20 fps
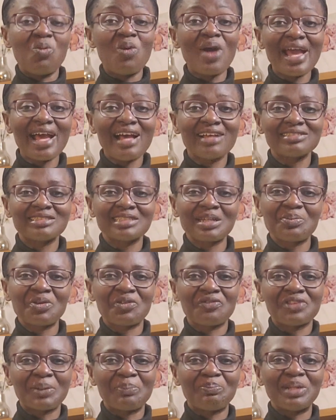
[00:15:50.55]
Where are some
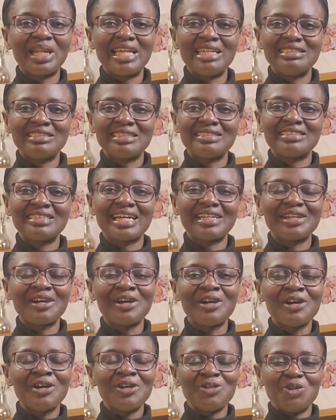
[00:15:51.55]
of the places that
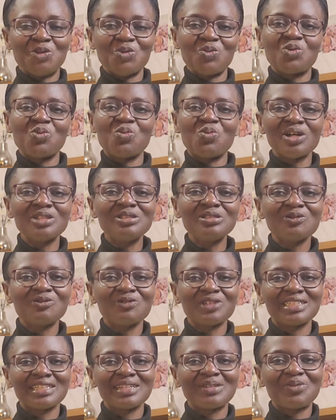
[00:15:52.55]
you would want to
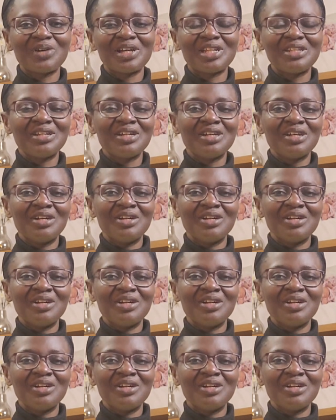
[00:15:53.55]
visit when